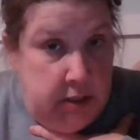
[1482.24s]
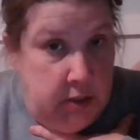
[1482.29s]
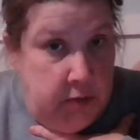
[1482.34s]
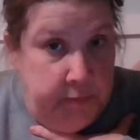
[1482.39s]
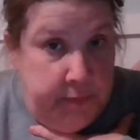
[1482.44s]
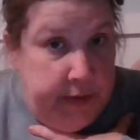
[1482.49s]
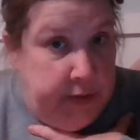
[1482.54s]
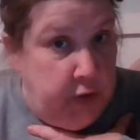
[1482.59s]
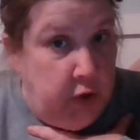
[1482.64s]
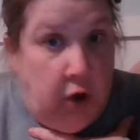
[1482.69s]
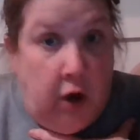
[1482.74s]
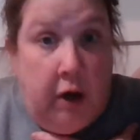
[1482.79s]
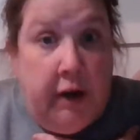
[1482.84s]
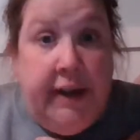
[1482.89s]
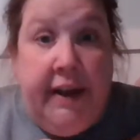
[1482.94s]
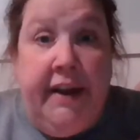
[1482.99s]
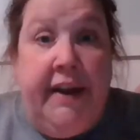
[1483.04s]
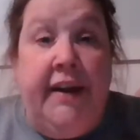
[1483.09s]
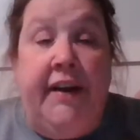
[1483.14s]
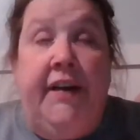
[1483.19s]
my dog's
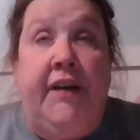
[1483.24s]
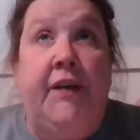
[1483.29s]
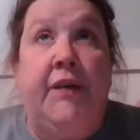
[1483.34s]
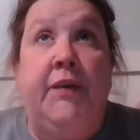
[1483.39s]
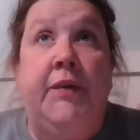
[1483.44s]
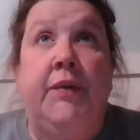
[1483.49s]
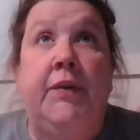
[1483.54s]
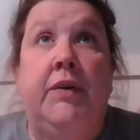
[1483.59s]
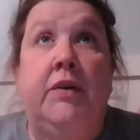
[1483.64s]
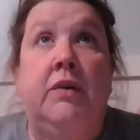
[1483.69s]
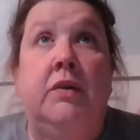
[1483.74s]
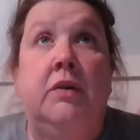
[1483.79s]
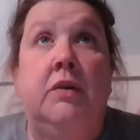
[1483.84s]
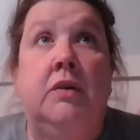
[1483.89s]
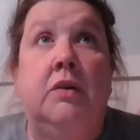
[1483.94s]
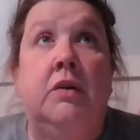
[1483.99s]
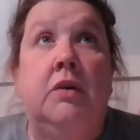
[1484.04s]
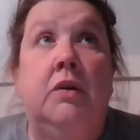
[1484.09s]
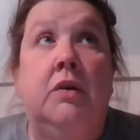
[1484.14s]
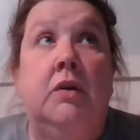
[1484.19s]
hair
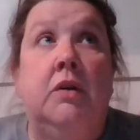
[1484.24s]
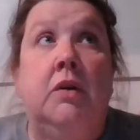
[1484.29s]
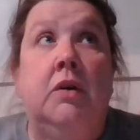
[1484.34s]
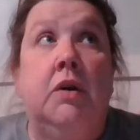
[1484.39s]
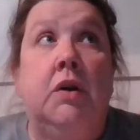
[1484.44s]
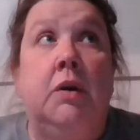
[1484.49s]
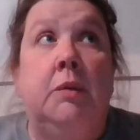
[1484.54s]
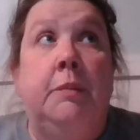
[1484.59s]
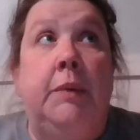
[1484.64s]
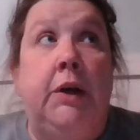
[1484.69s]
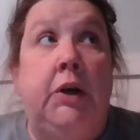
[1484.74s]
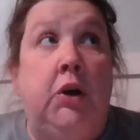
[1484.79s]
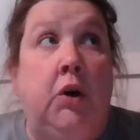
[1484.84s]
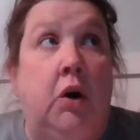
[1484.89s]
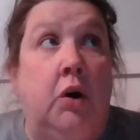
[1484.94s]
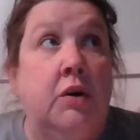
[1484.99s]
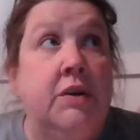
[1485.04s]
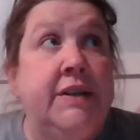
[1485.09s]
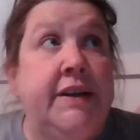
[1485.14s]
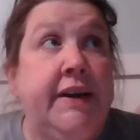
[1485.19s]

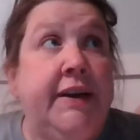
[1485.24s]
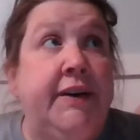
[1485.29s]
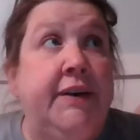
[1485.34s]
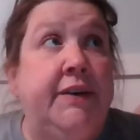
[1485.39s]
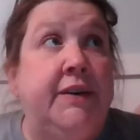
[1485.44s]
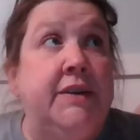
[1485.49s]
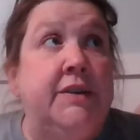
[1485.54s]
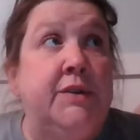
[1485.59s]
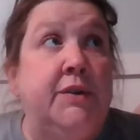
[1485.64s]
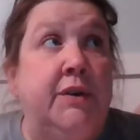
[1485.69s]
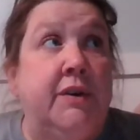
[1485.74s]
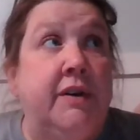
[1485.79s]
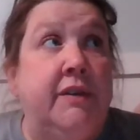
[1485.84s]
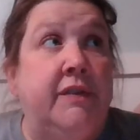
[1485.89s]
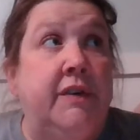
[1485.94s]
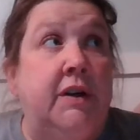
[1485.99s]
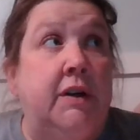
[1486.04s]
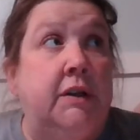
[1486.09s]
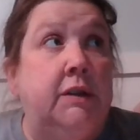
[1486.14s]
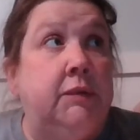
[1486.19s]
is sort
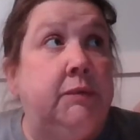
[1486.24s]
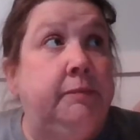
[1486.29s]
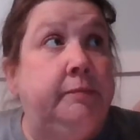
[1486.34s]
of